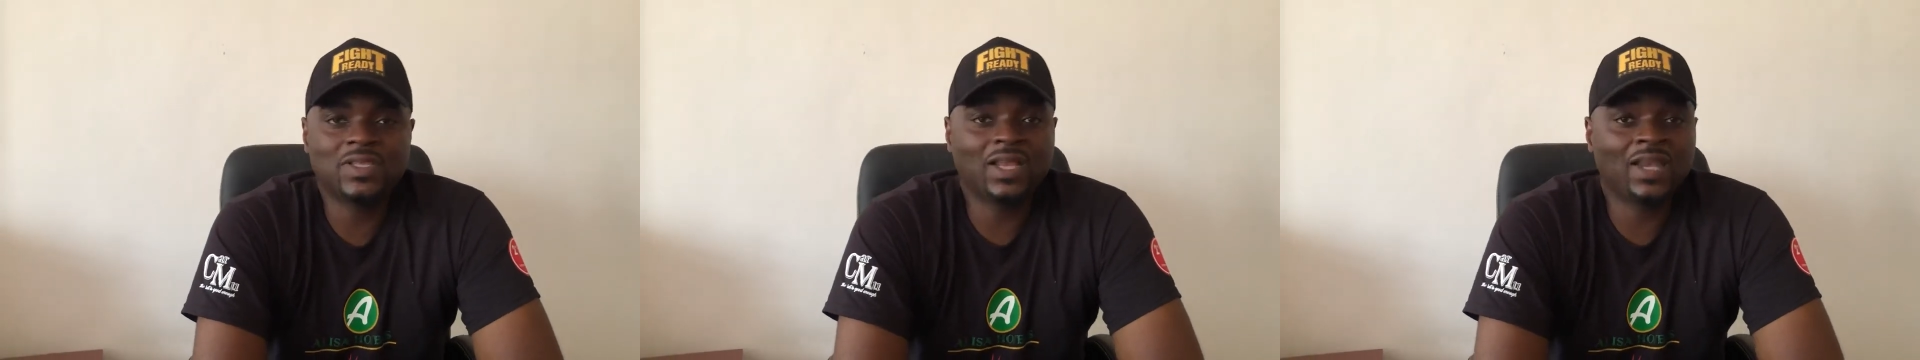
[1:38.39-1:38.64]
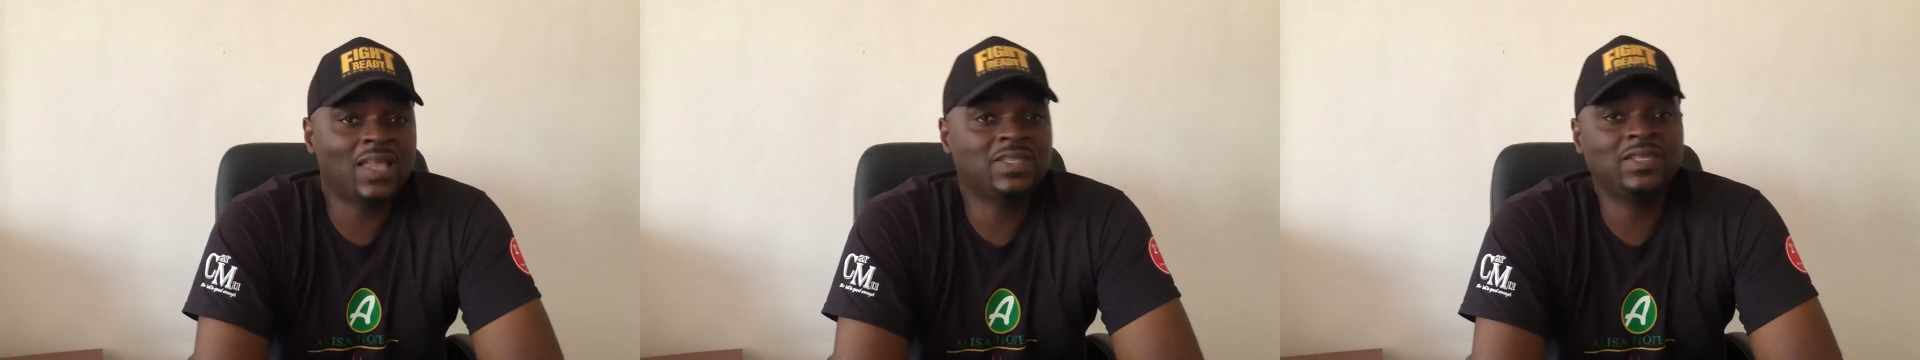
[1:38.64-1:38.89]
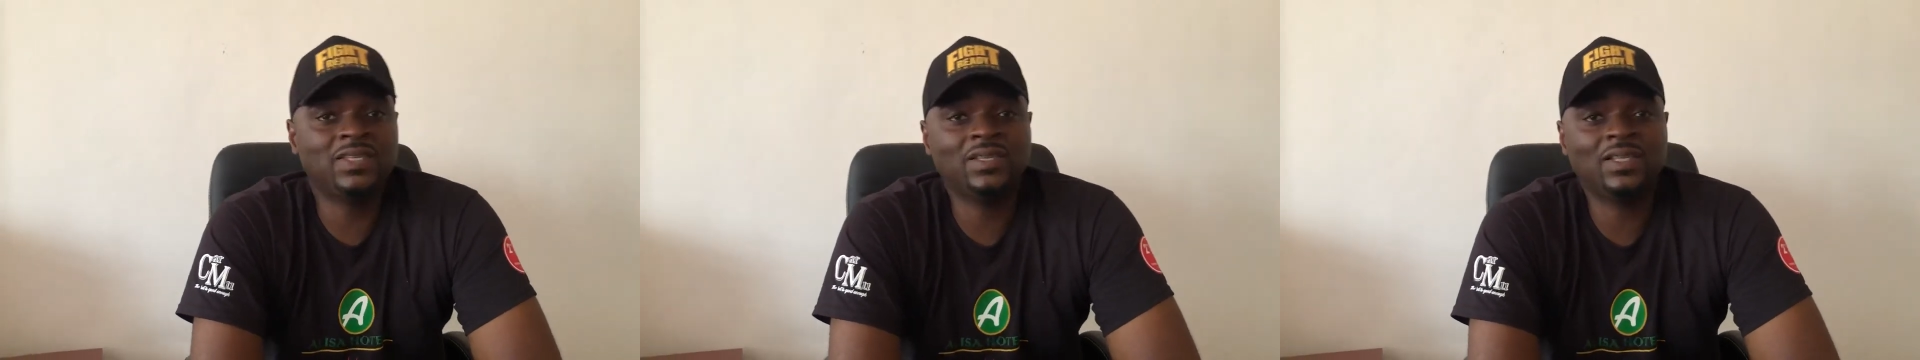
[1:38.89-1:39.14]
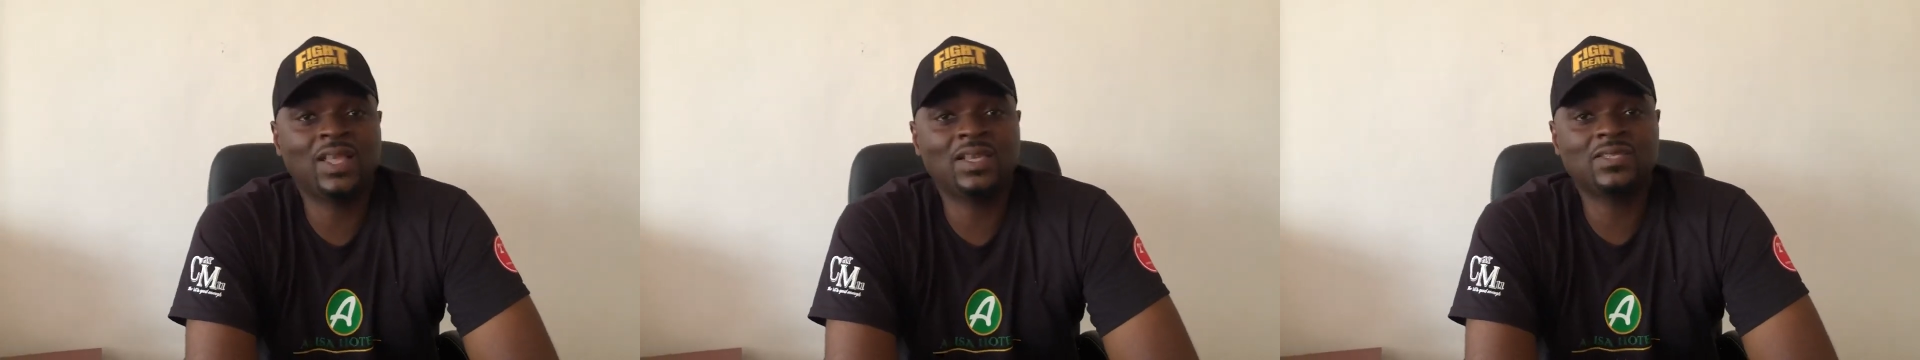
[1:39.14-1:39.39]
a class
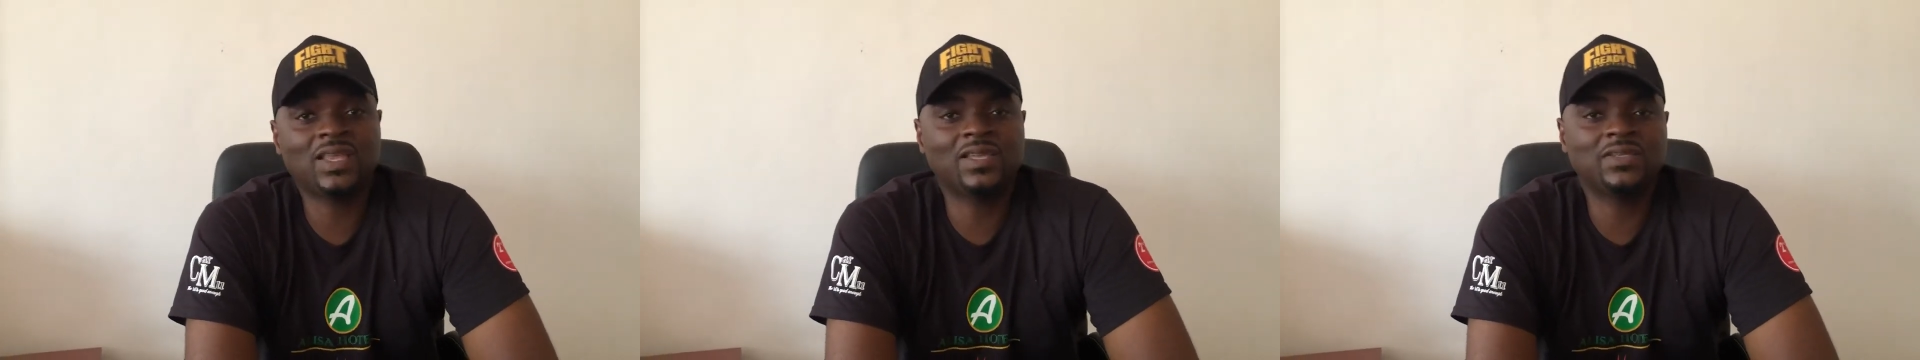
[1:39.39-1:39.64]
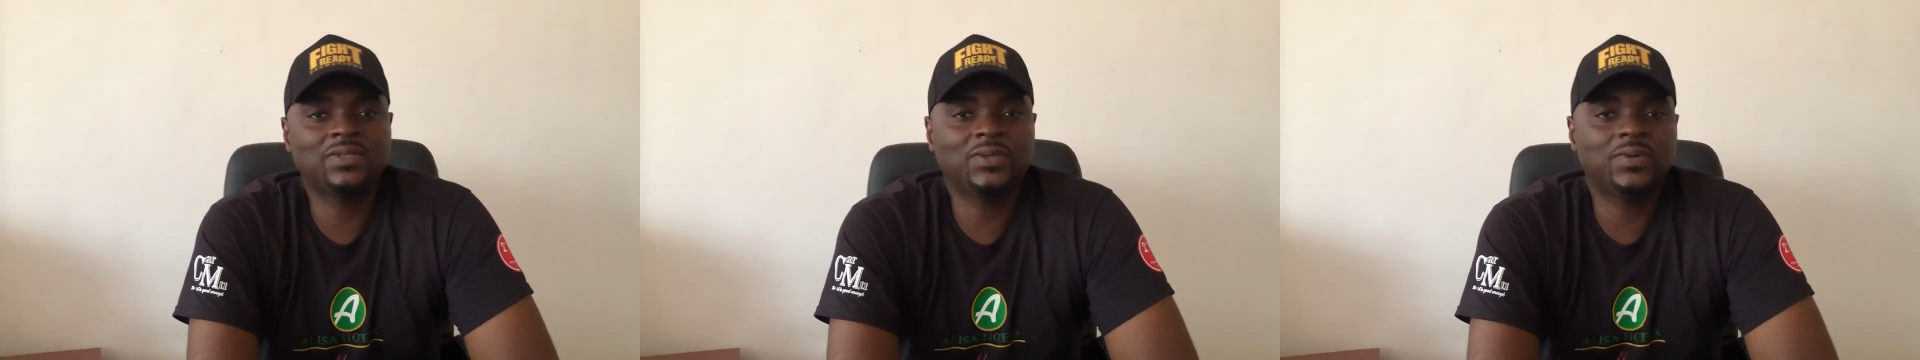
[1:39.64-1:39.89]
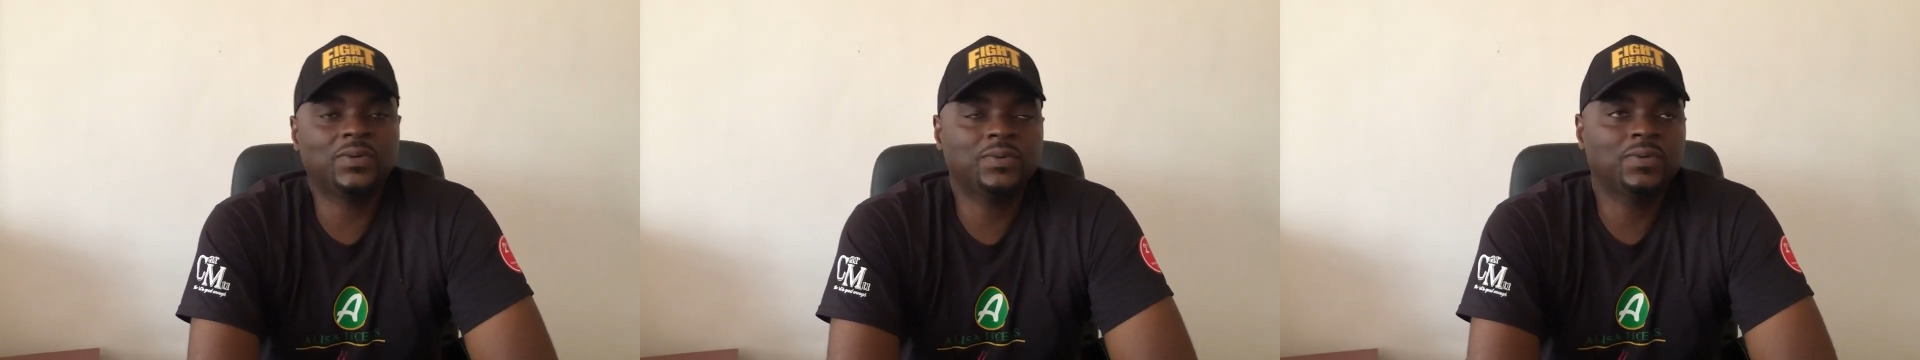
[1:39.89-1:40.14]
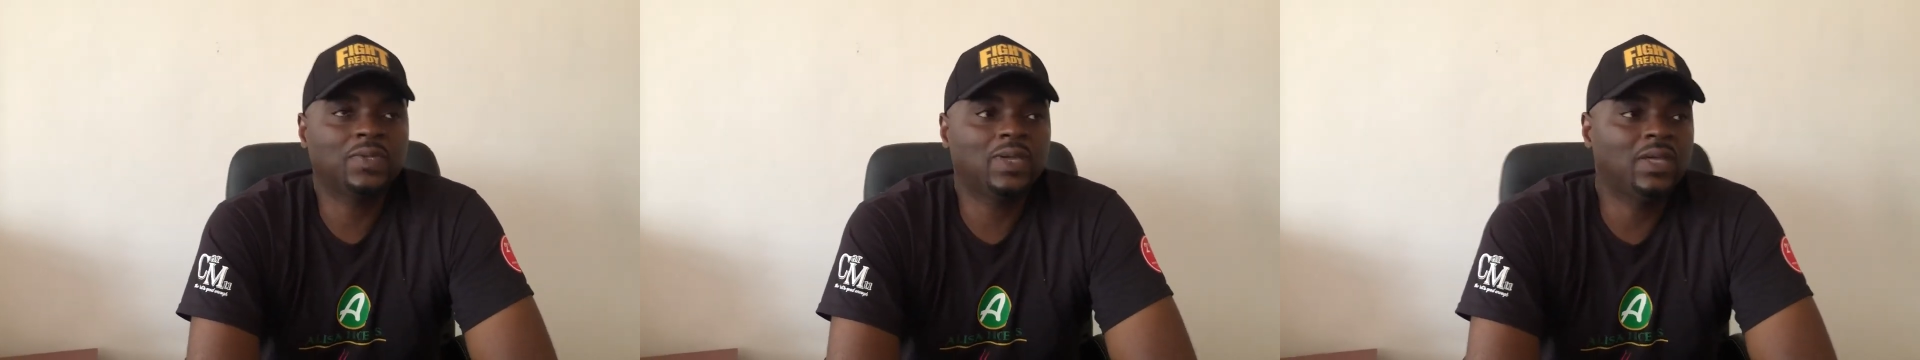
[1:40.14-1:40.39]
act, you
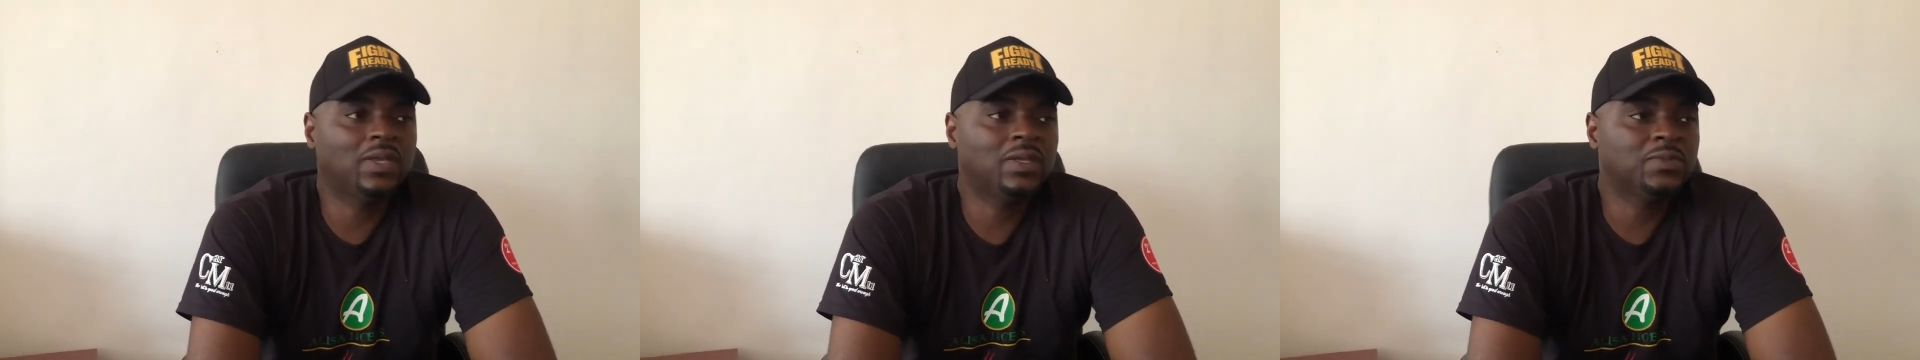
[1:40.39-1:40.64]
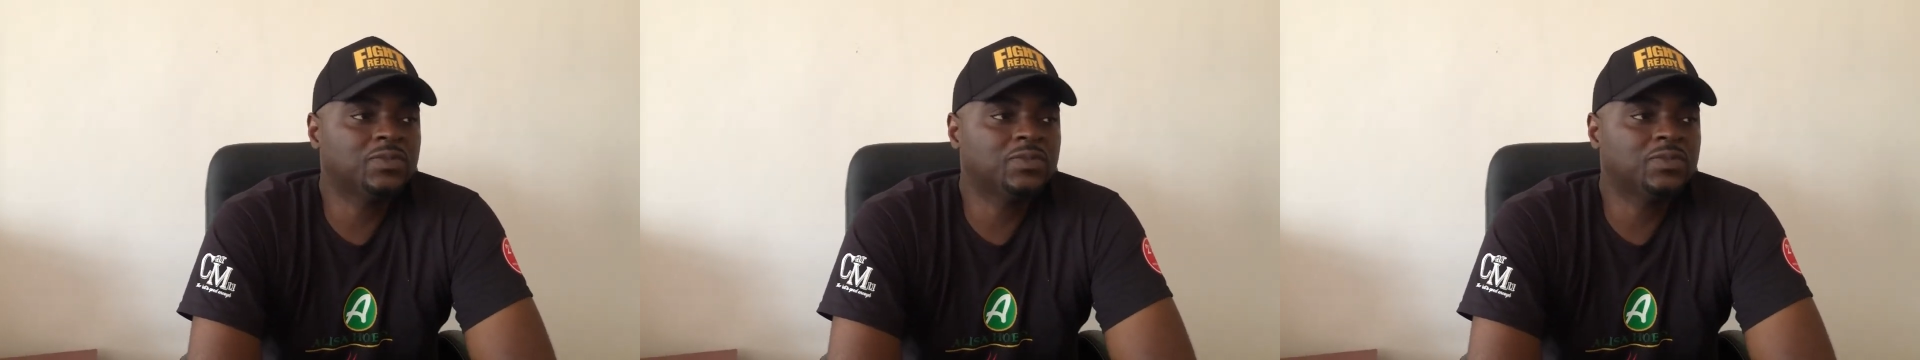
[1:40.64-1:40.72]
know.